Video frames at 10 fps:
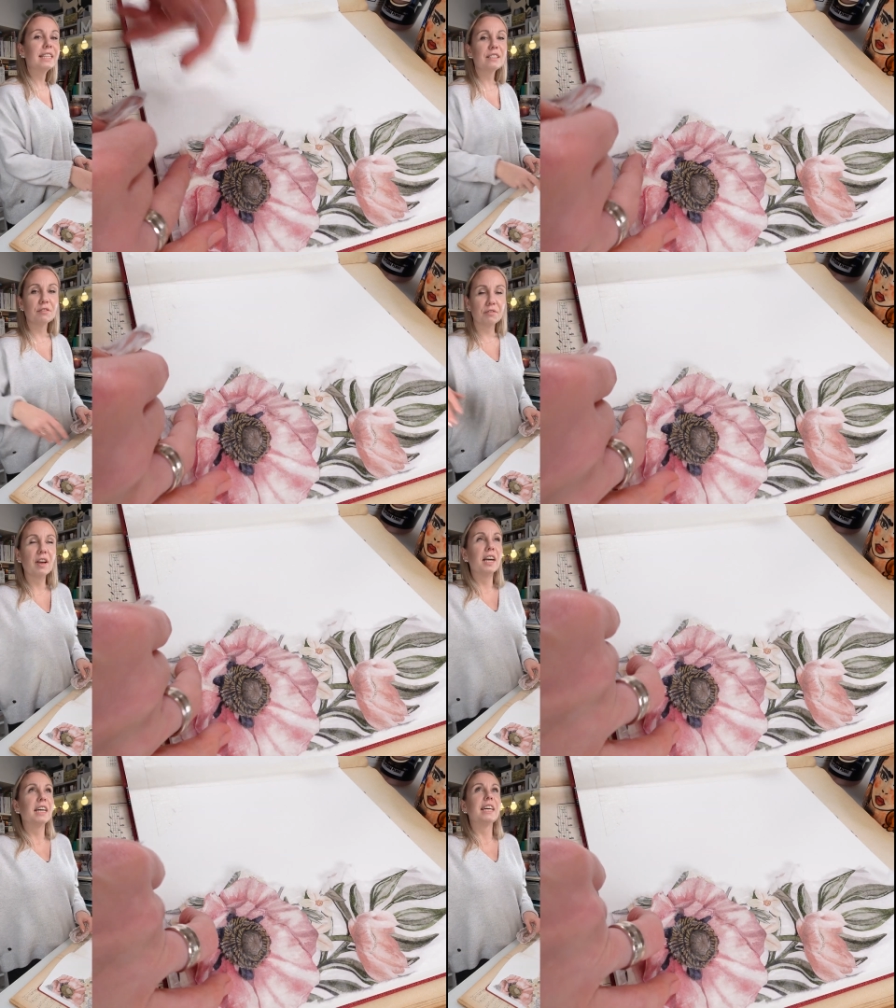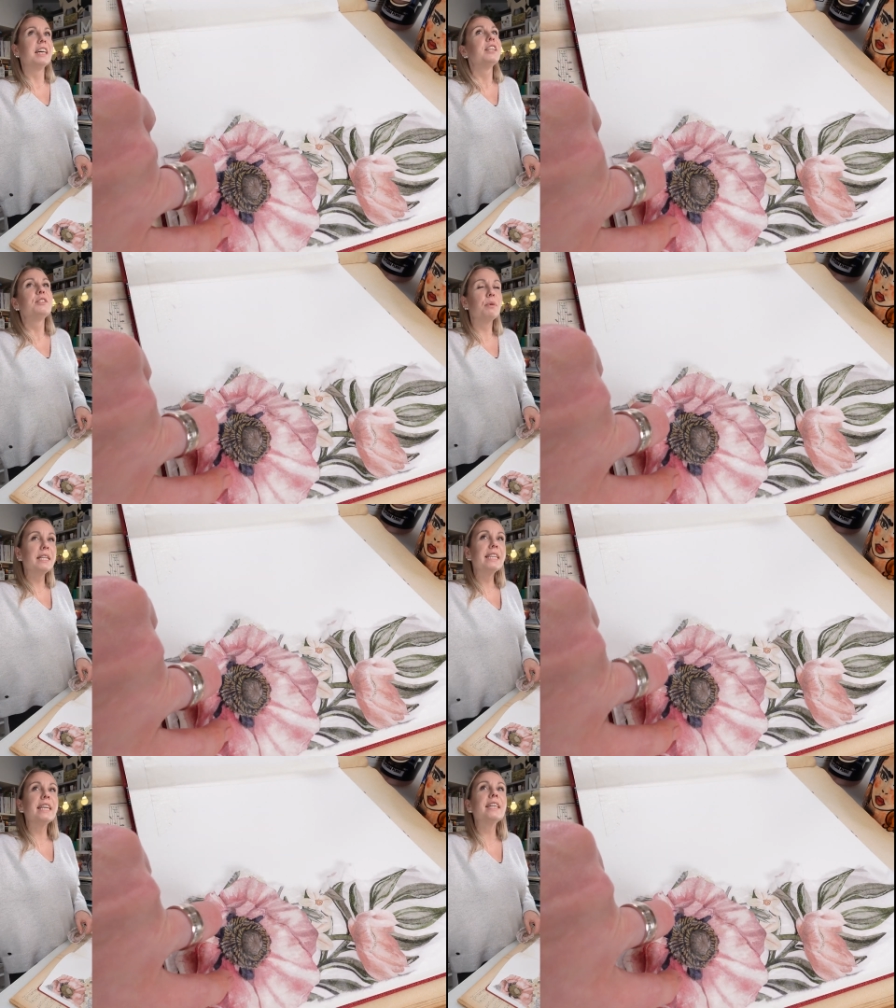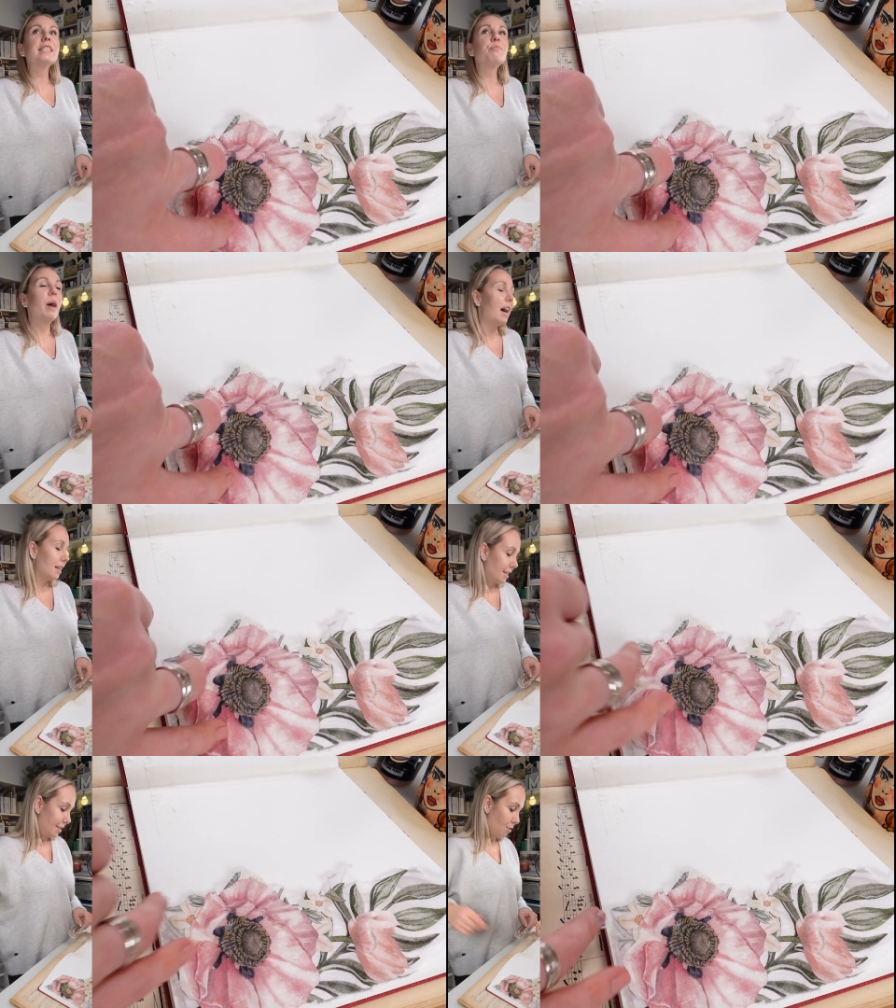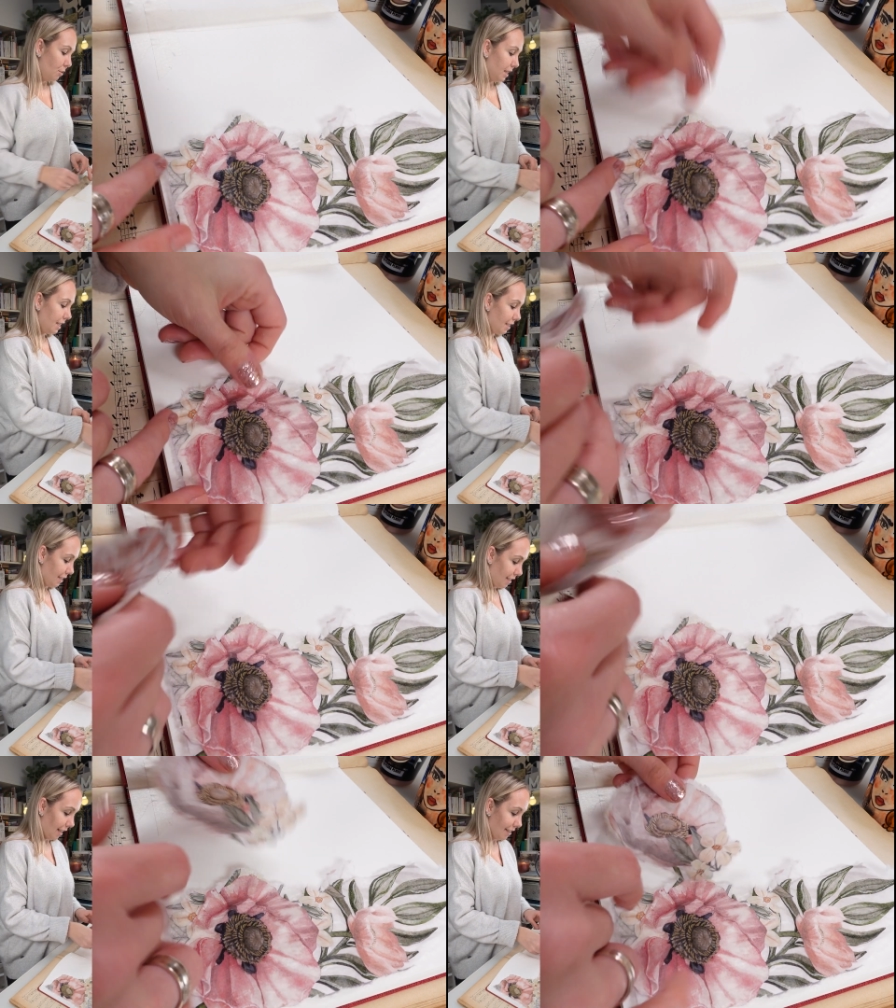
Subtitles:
as if 20 years passed. No, it didn't.